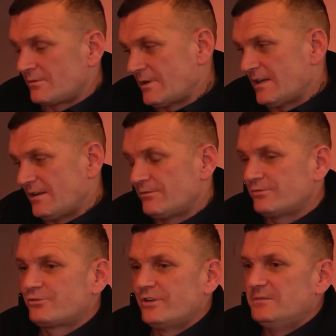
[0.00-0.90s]
uh,
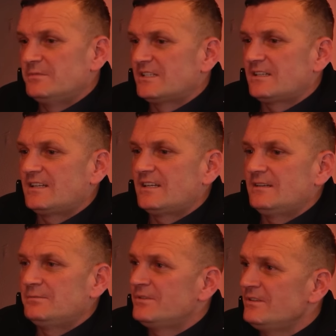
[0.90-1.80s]
treatment and
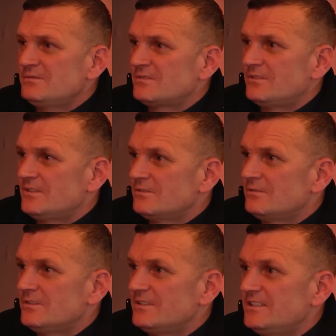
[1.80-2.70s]
that but I was only
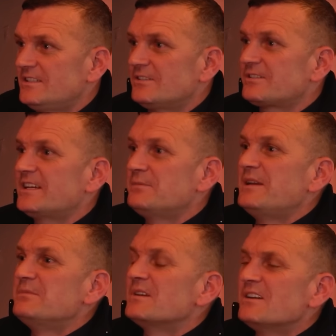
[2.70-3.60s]
going in there to get
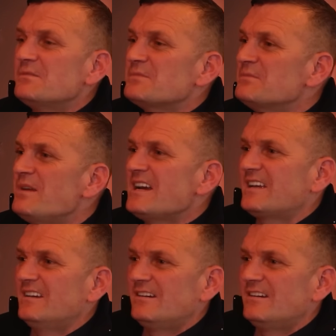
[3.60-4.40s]
people off my back